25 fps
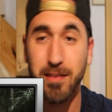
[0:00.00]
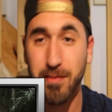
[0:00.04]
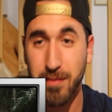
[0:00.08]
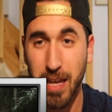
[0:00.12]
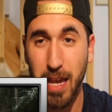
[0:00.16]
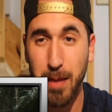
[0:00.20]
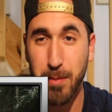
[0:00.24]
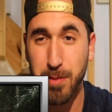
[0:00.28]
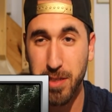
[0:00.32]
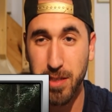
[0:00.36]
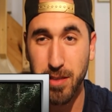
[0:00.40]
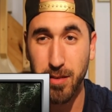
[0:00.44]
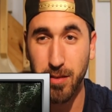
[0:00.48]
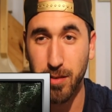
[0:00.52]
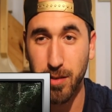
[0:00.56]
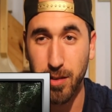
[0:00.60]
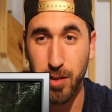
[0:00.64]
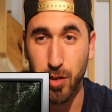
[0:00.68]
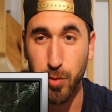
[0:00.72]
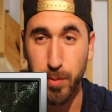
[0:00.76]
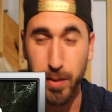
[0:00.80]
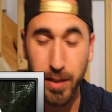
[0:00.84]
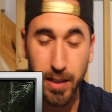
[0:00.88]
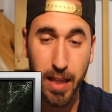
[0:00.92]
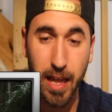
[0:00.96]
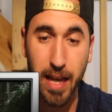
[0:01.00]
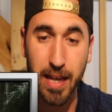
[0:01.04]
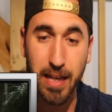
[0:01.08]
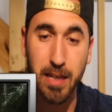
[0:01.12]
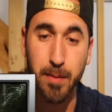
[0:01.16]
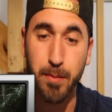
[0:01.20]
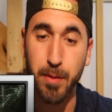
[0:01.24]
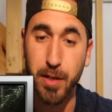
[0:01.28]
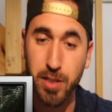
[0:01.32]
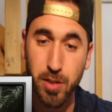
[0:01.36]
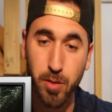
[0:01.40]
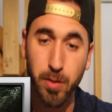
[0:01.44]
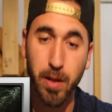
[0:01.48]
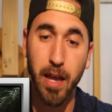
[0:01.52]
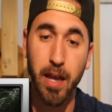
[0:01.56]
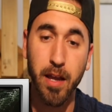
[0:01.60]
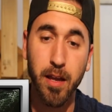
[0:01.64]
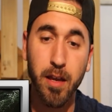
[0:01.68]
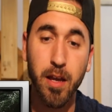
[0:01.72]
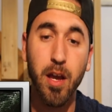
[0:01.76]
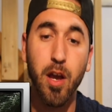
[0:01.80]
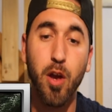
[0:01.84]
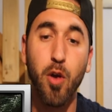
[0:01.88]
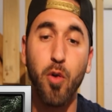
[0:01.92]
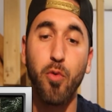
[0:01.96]
Game's still a little bit laggy, but it's okay.
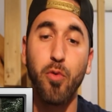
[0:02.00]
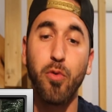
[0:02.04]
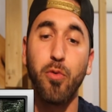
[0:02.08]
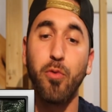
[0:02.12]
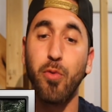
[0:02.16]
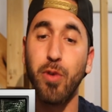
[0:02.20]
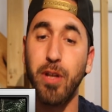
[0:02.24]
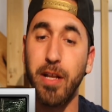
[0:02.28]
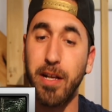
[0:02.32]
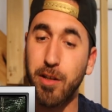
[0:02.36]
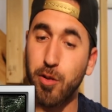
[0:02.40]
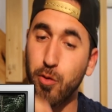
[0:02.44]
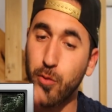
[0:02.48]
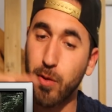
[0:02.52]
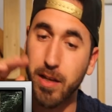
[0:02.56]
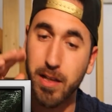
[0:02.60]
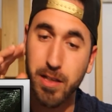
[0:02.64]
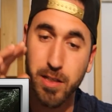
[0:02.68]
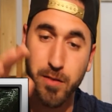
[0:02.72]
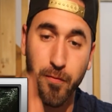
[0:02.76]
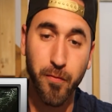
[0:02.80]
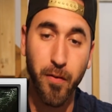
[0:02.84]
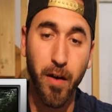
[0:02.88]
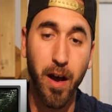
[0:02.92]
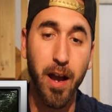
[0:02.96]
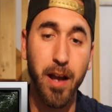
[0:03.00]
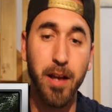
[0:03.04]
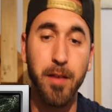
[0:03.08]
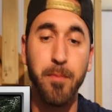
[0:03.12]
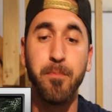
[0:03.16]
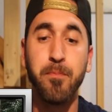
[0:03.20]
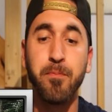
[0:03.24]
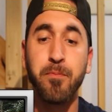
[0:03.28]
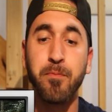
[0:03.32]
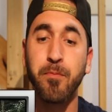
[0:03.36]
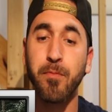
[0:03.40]
We're like, you know what? It's fine.